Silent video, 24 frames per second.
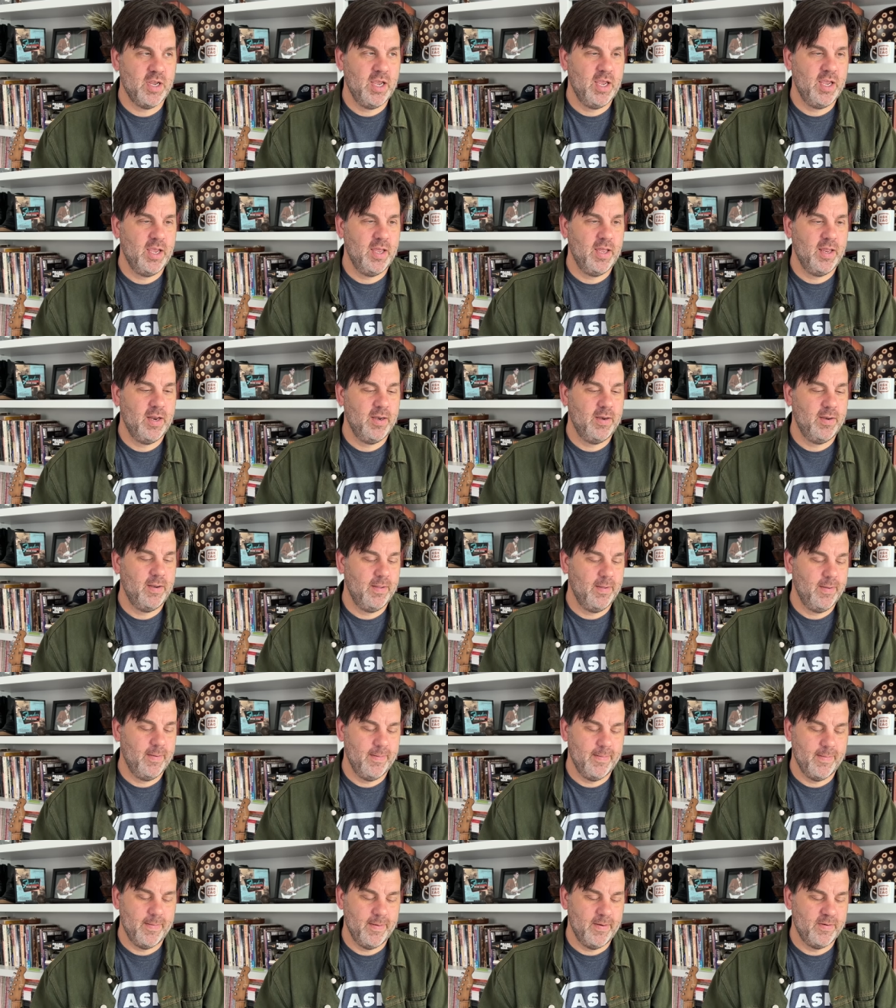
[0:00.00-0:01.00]
And
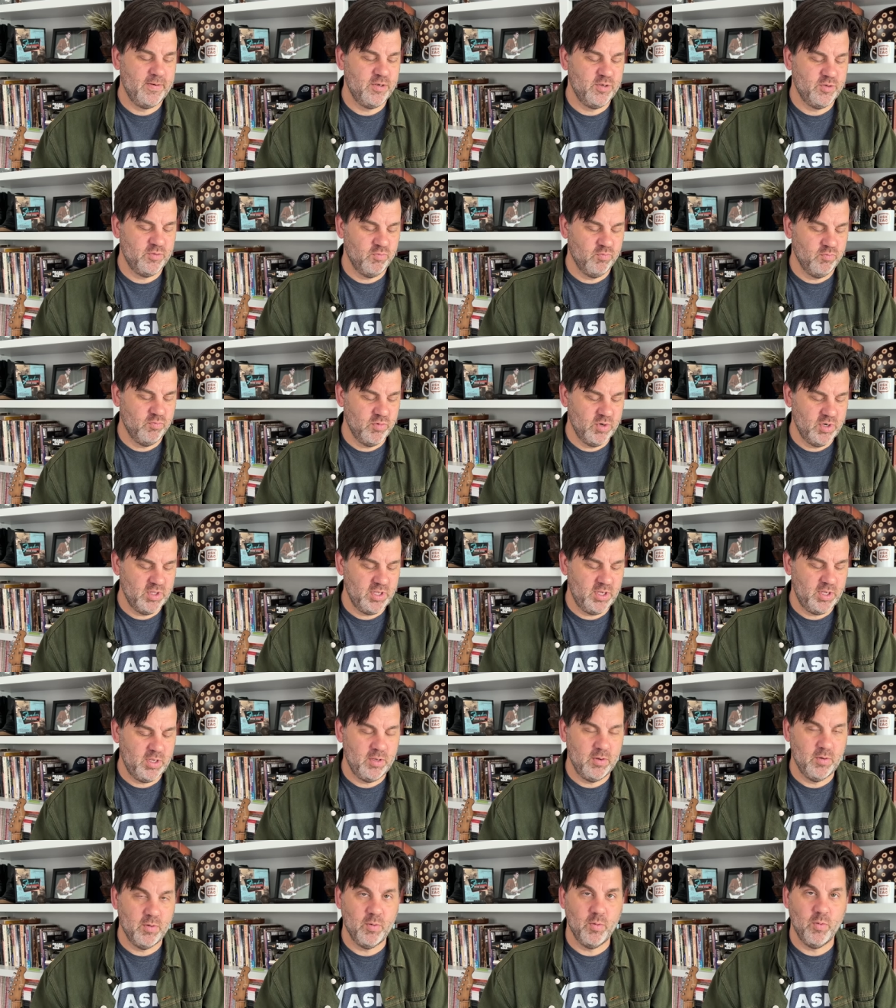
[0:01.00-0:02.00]
uh, just
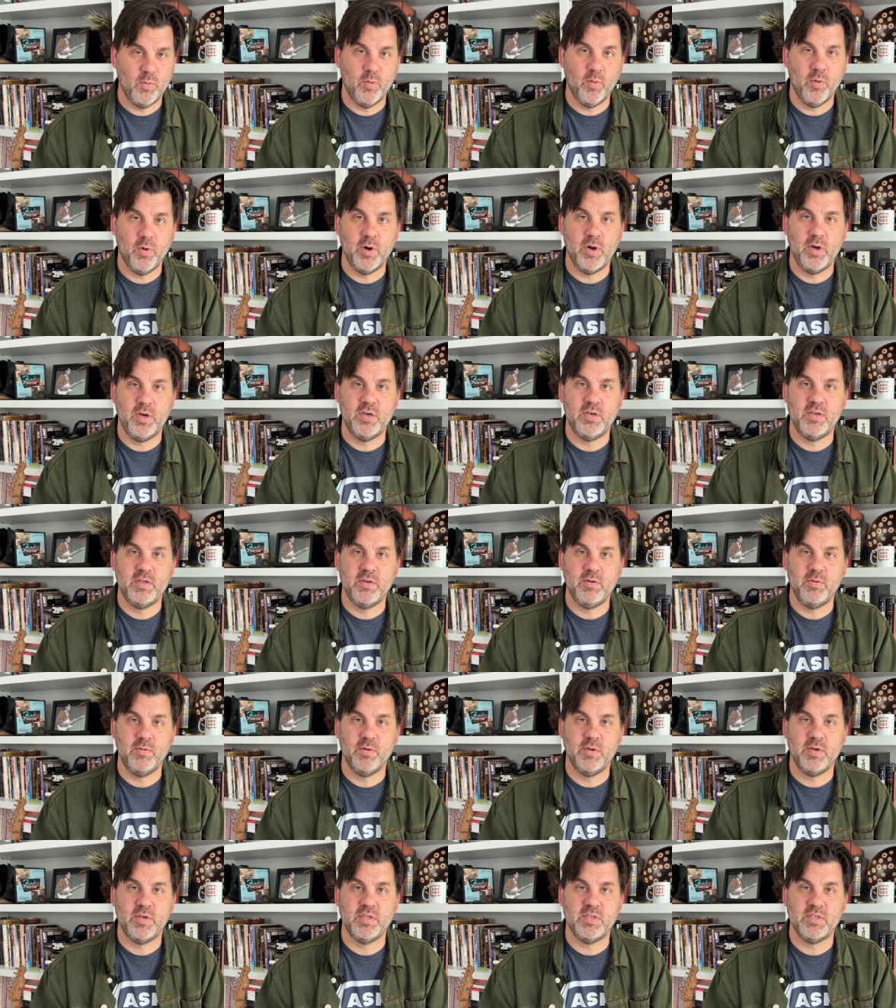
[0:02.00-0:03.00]
really wanted
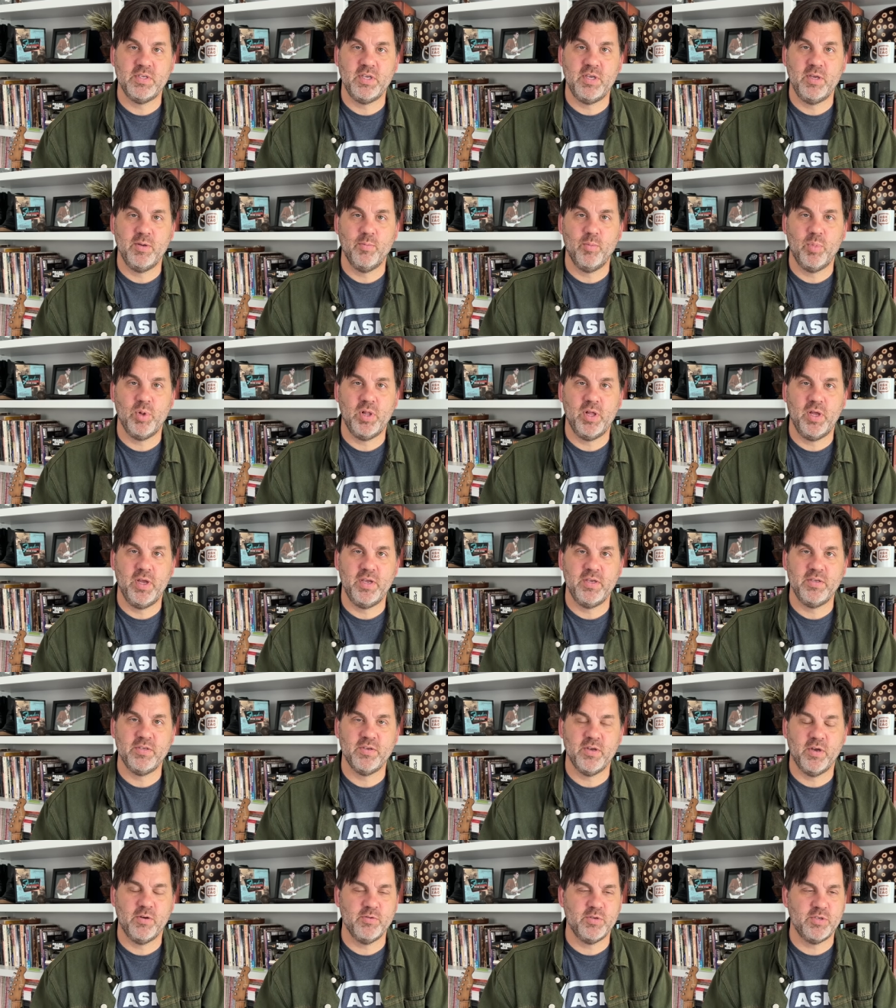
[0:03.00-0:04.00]
to, uh, to see him play.
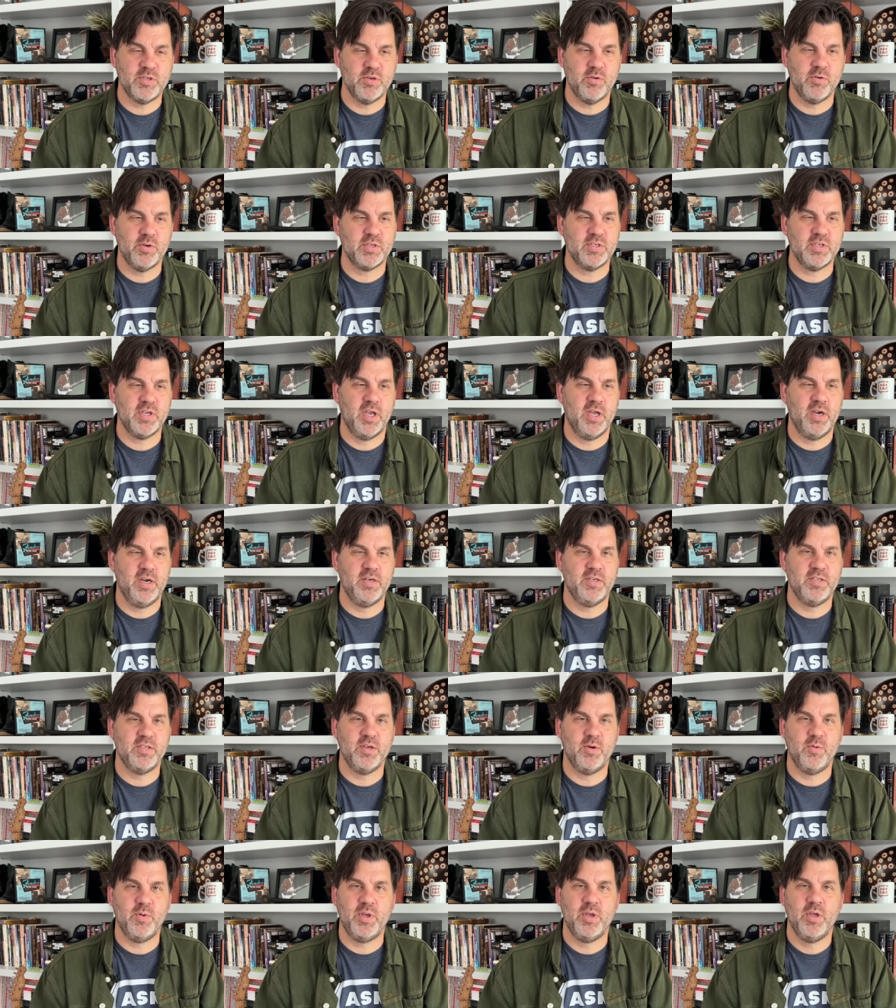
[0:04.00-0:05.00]
So I was so excited.
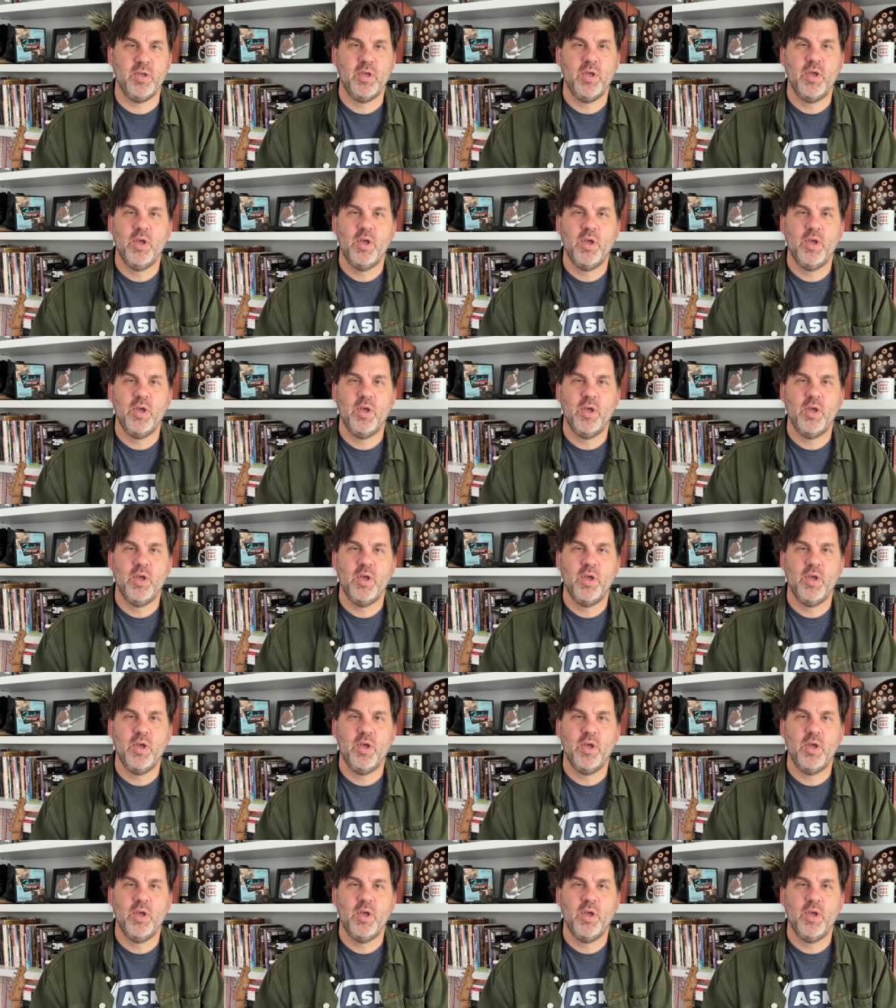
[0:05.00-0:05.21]
So we